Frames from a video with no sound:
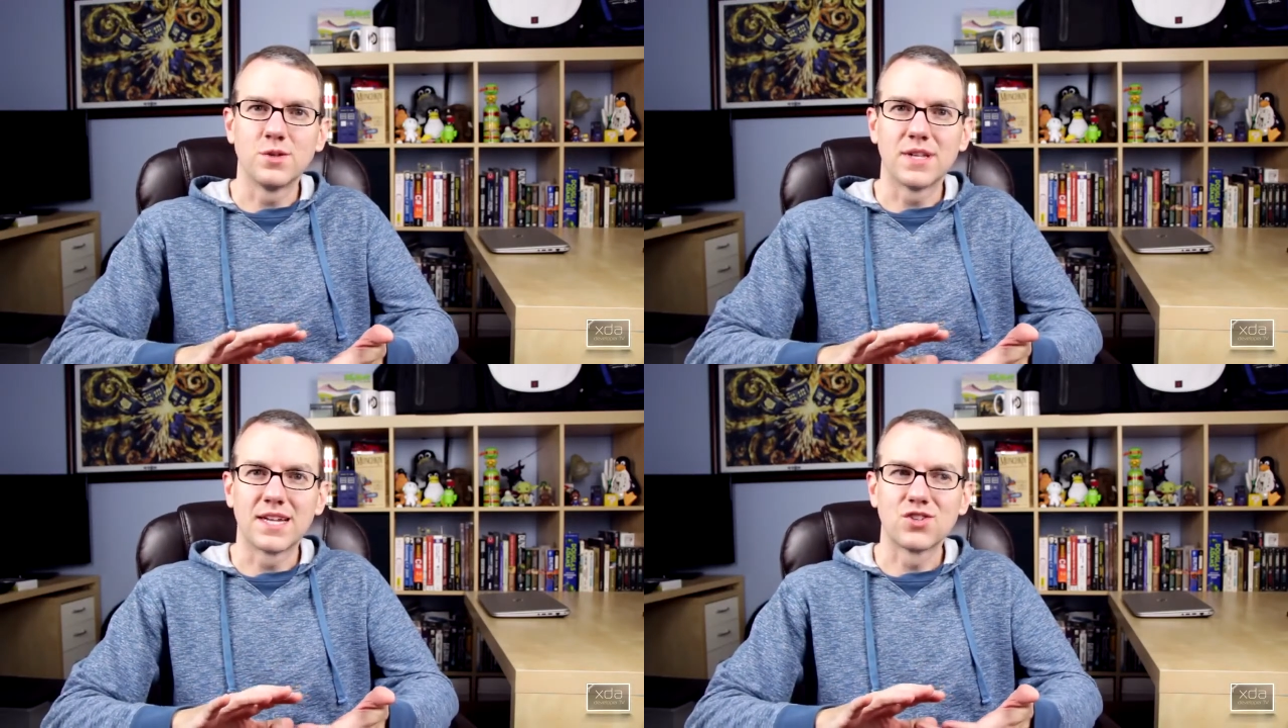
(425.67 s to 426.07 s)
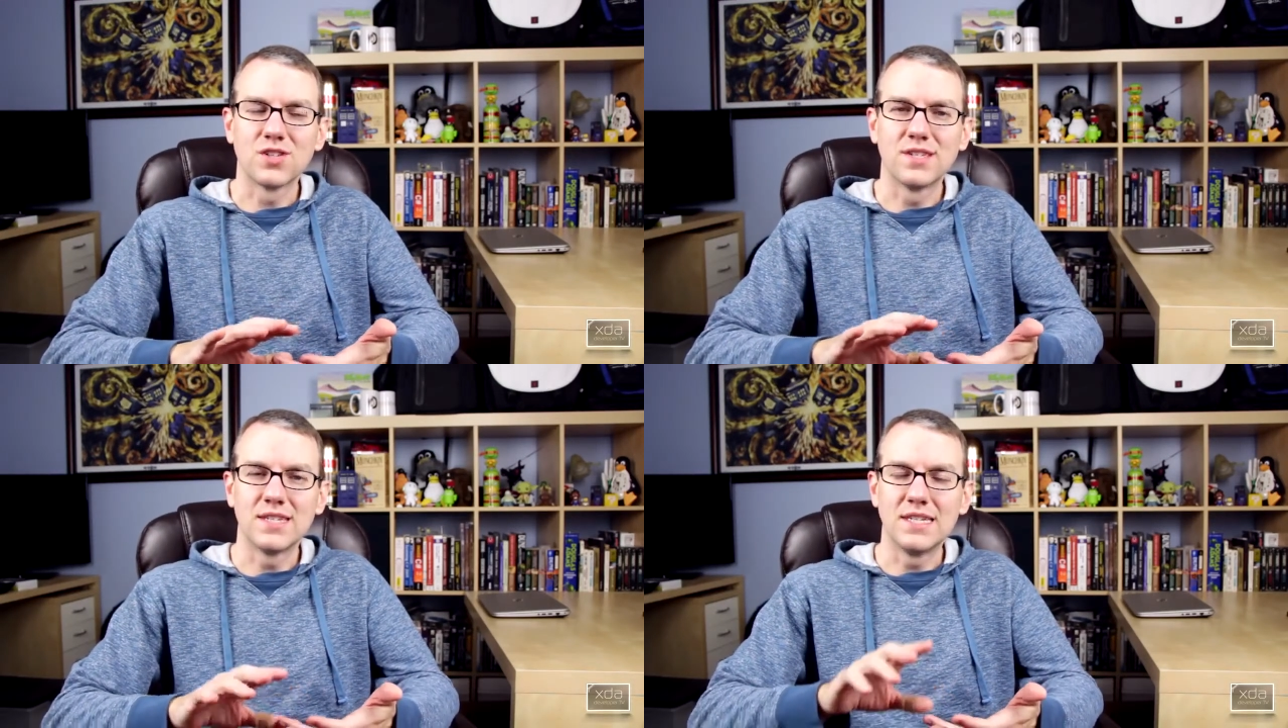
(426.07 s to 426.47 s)
you can
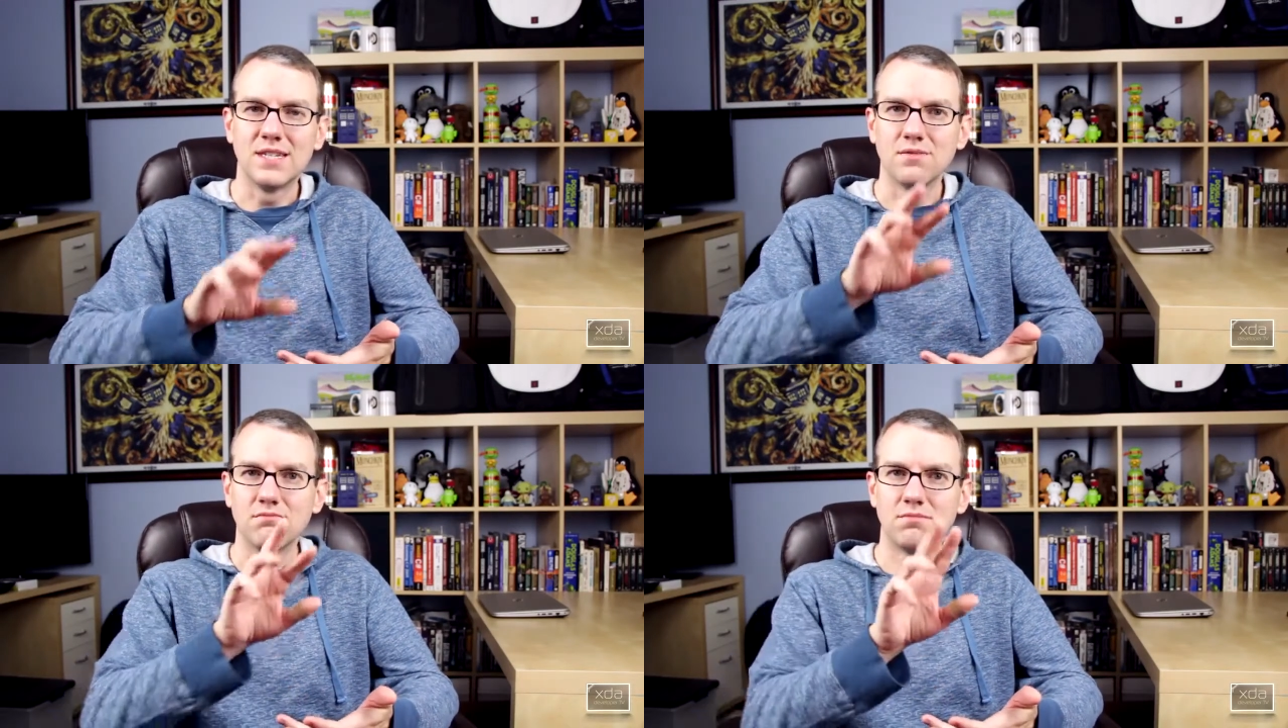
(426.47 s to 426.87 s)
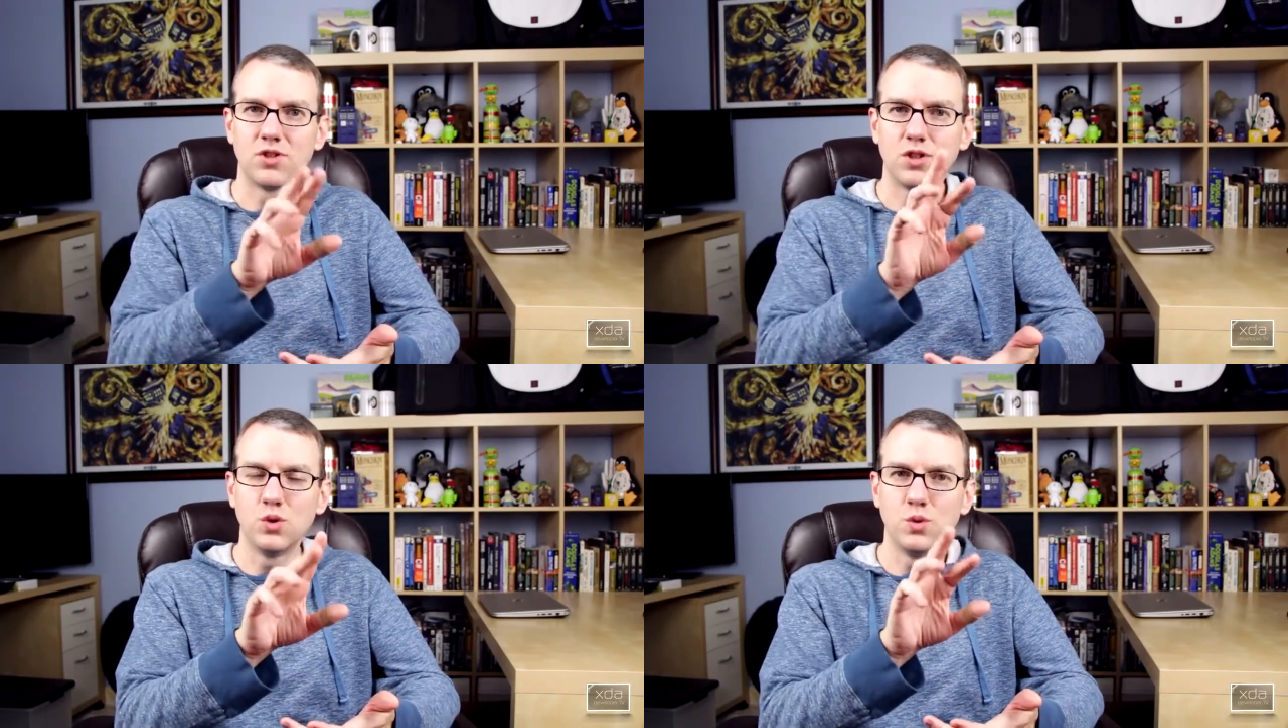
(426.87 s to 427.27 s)
actually see
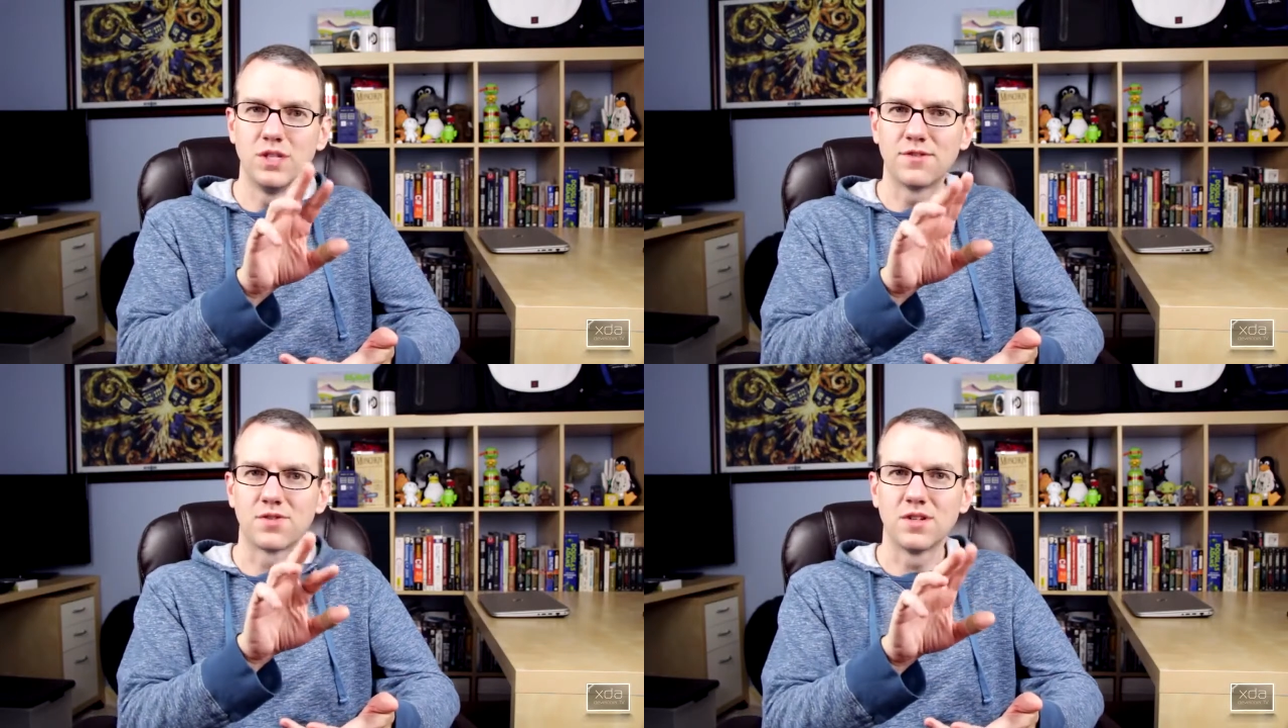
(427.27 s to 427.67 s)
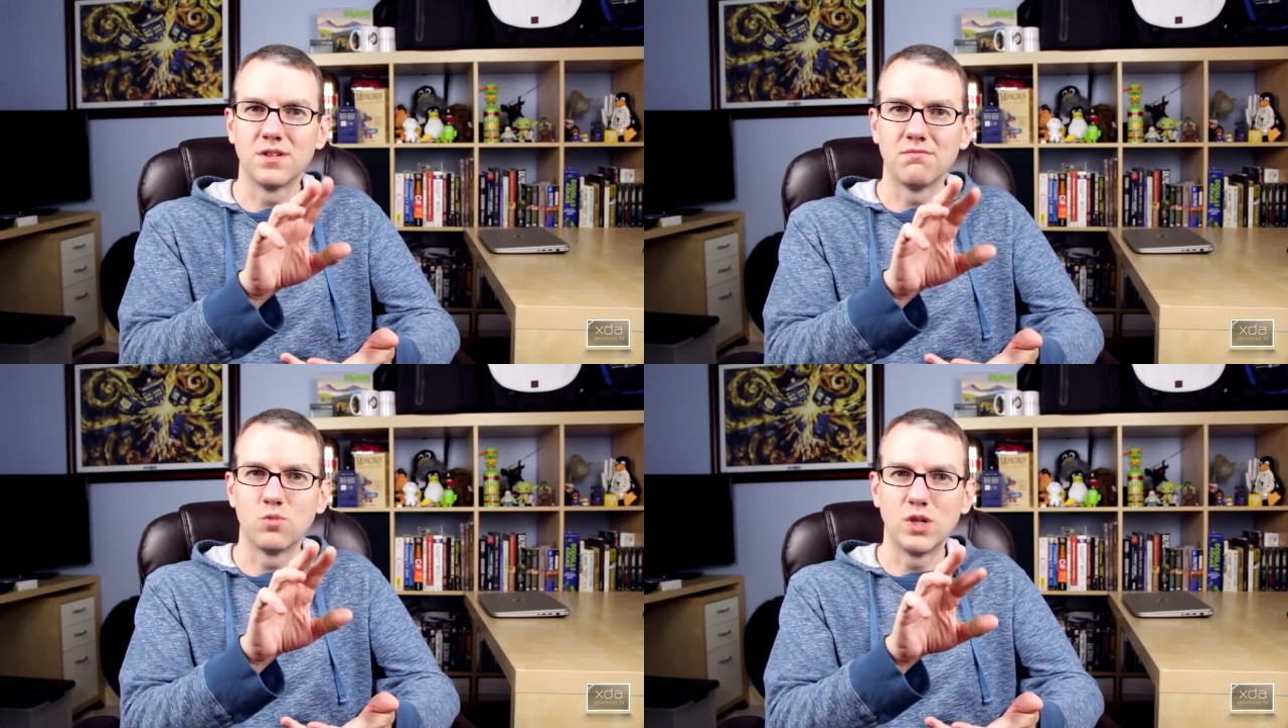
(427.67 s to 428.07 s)
two different